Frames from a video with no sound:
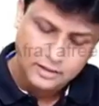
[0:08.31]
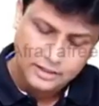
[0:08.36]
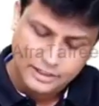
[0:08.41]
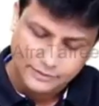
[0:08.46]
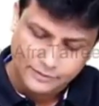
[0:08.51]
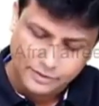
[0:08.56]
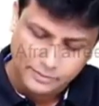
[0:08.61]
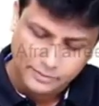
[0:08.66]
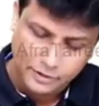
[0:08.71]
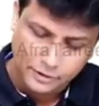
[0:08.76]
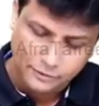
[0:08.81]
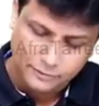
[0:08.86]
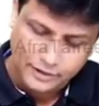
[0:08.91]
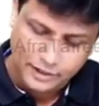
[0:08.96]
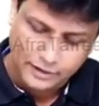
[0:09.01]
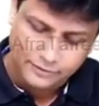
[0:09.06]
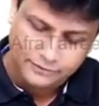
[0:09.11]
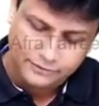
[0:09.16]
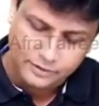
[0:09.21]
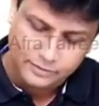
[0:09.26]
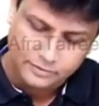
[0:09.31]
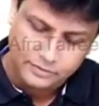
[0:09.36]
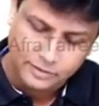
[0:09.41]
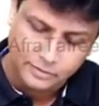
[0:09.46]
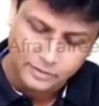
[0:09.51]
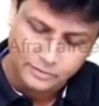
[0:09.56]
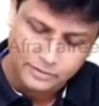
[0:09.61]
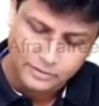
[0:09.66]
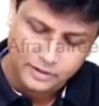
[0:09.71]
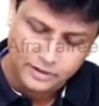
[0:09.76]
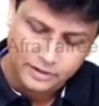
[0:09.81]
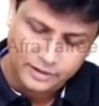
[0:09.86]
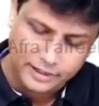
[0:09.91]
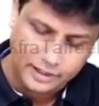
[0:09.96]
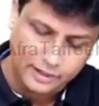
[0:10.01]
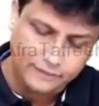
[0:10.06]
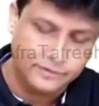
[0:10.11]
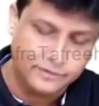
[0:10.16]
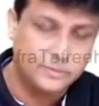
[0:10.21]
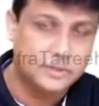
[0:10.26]
Development of diaphragm, remember
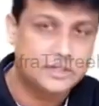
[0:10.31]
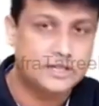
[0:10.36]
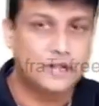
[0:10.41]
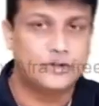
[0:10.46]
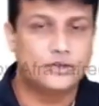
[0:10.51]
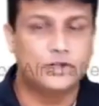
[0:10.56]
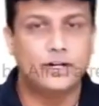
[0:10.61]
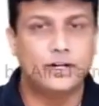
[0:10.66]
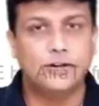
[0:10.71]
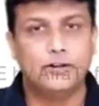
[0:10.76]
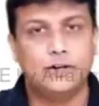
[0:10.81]
diaphragm is actually